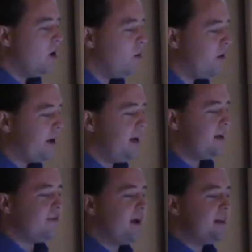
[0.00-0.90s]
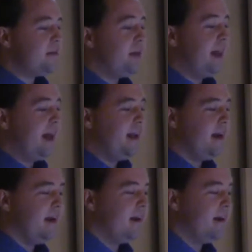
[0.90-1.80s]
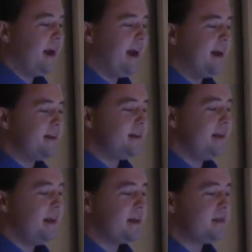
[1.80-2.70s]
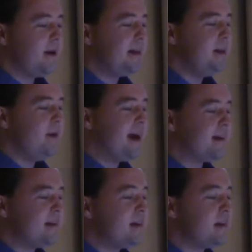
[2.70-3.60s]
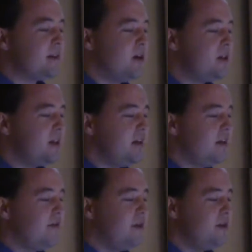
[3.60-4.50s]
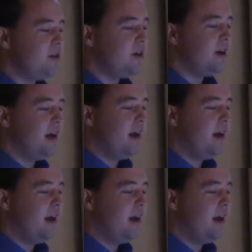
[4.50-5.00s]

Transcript: where he defines planning as Expectimax search into the future,